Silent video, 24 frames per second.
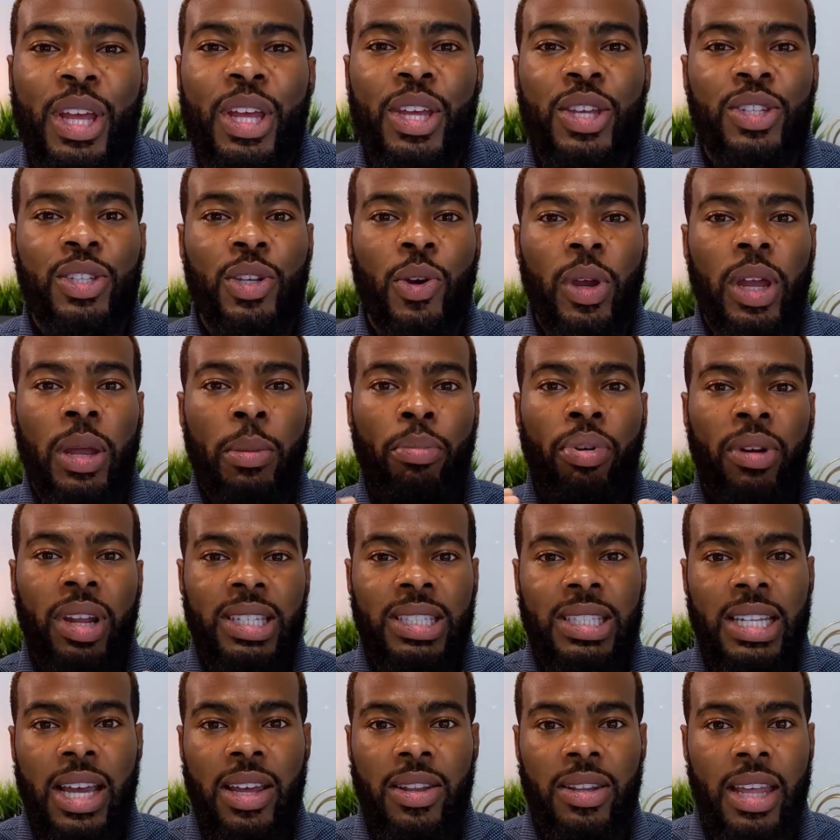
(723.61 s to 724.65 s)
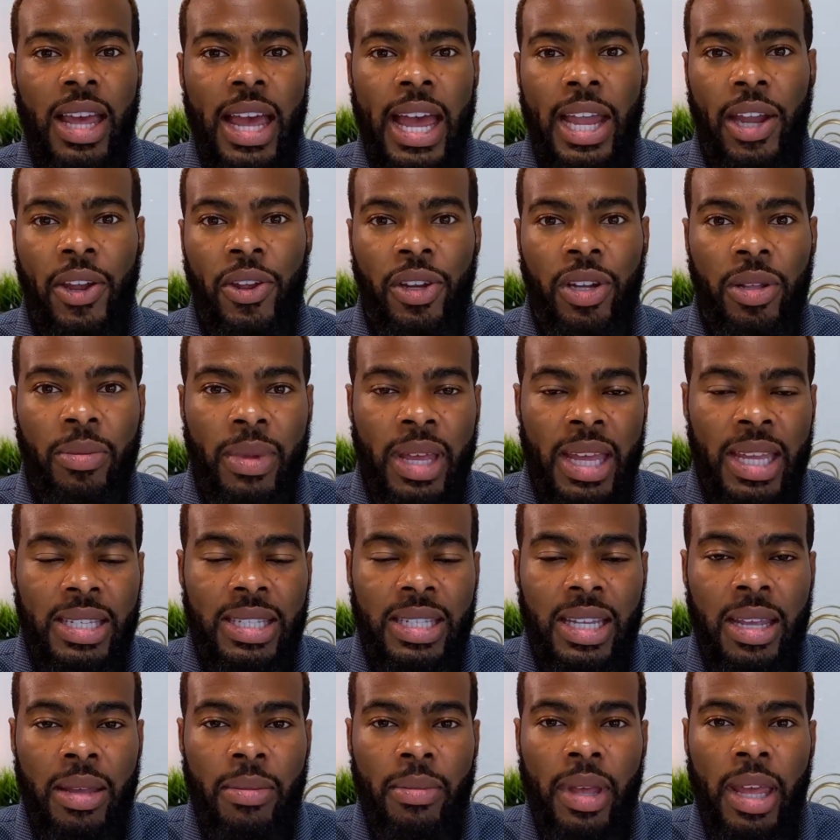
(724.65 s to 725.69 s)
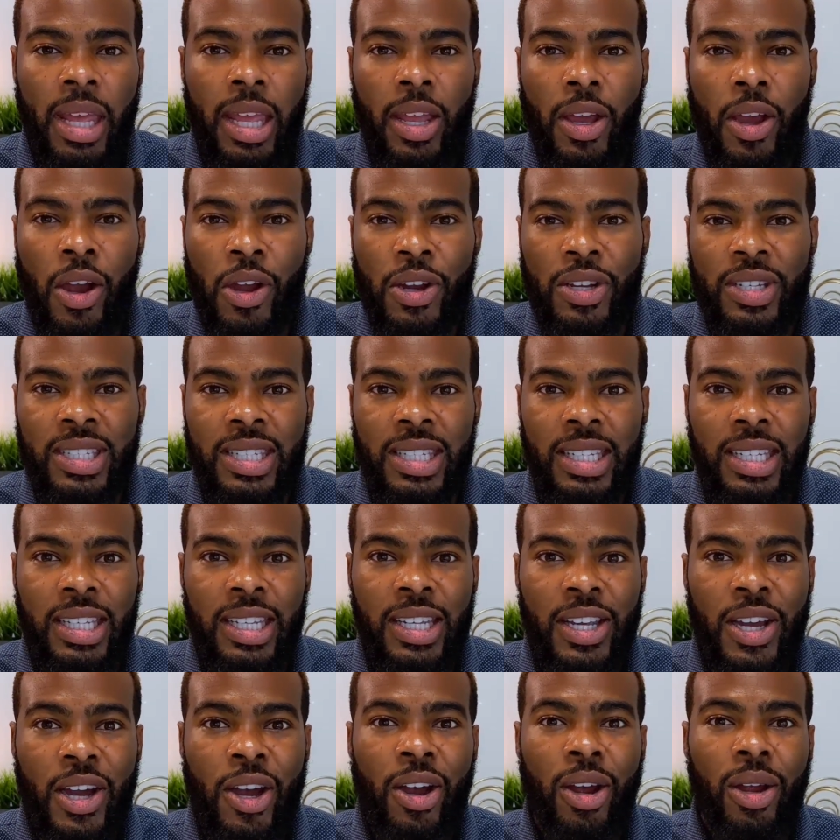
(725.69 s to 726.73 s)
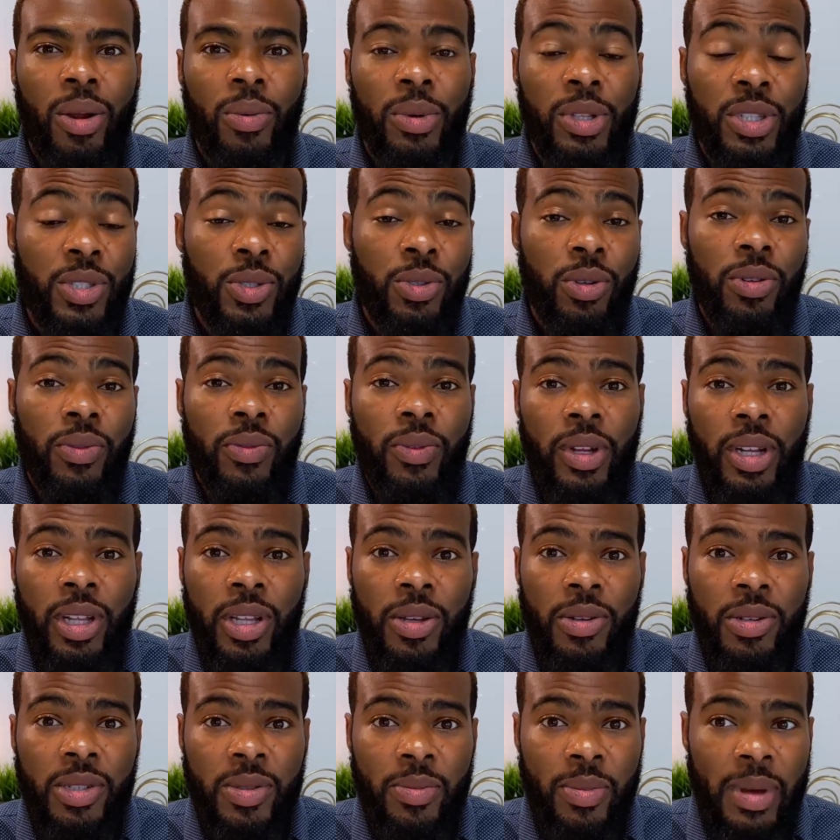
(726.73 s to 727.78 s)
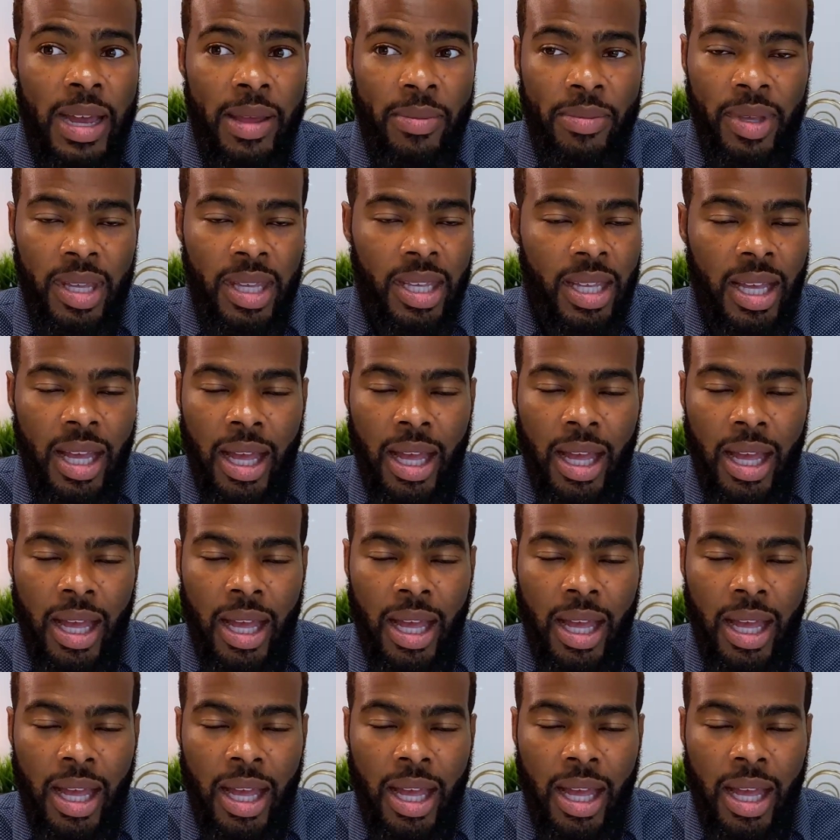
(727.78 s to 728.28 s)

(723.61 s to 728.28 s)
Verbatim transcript: So it breaks down the acronym S M A R T E R with short videos by me.